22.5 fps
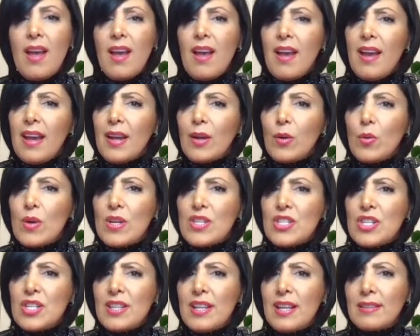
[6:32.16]
A
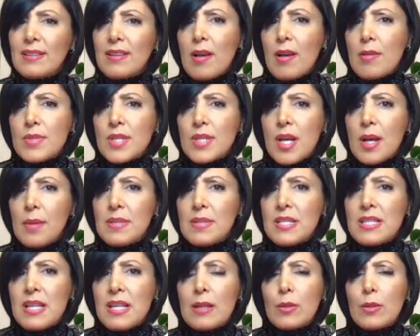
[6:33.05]
question that comes up
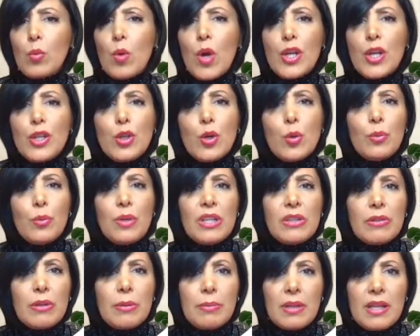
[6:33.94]
is that why don't we
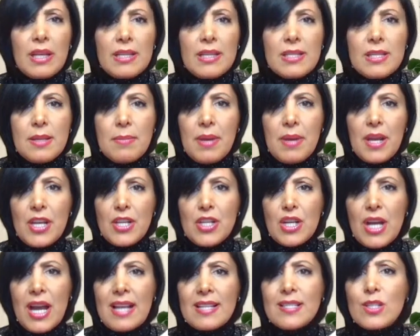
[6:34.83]
replace the page
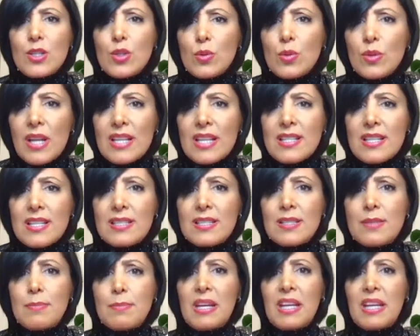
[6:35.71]
as soon as
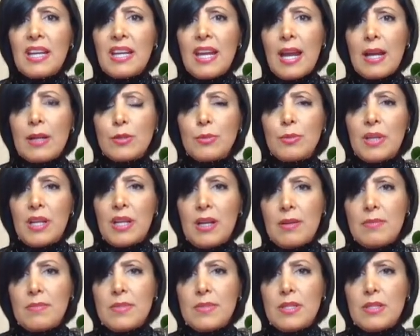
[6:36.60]
its pin count
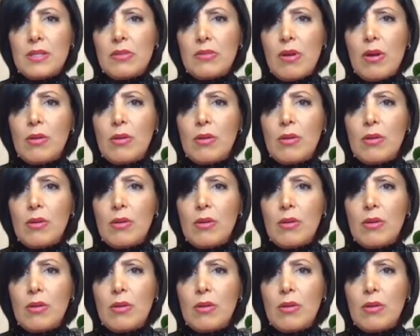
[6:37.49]
becomes 0?